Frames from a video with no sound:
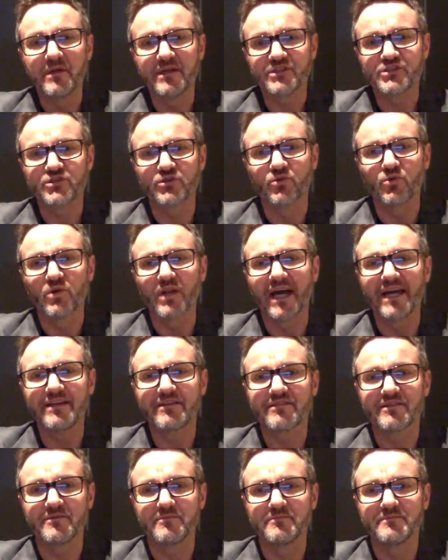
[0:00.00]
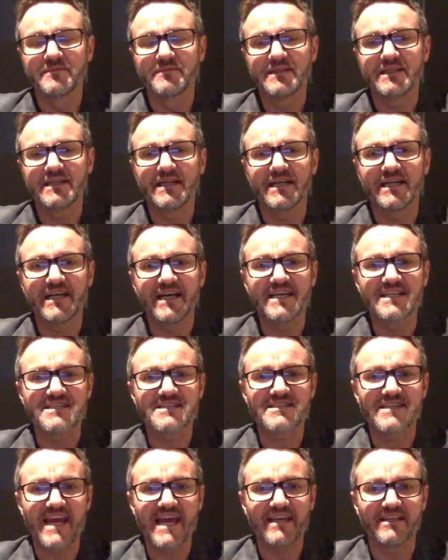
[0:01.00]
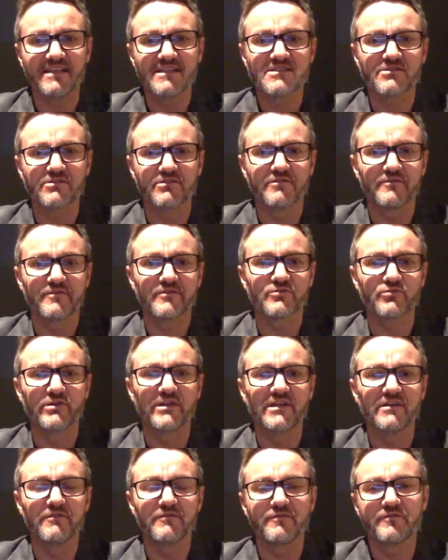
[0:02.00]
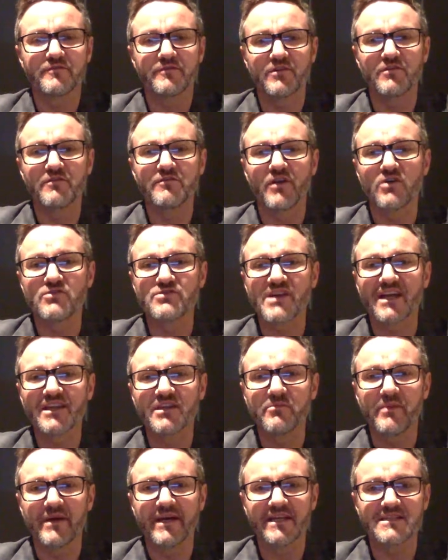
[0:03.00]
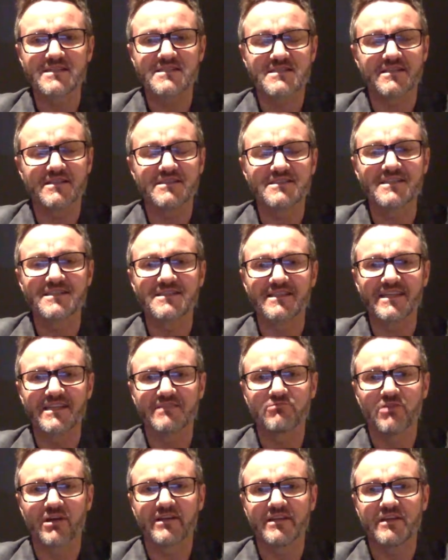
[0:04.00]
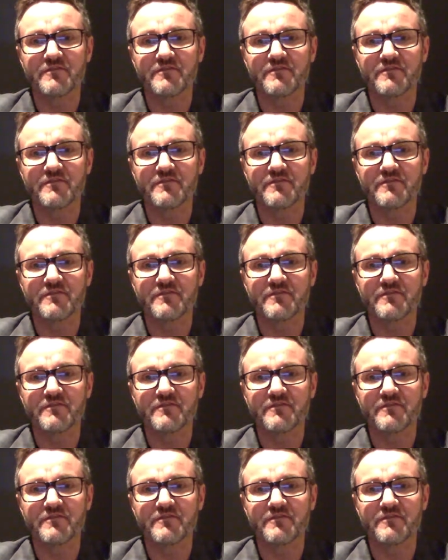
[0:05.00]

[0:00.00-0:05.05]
Mitchell, Latham, and Santner, sort of 3 of those other batters that didn't get a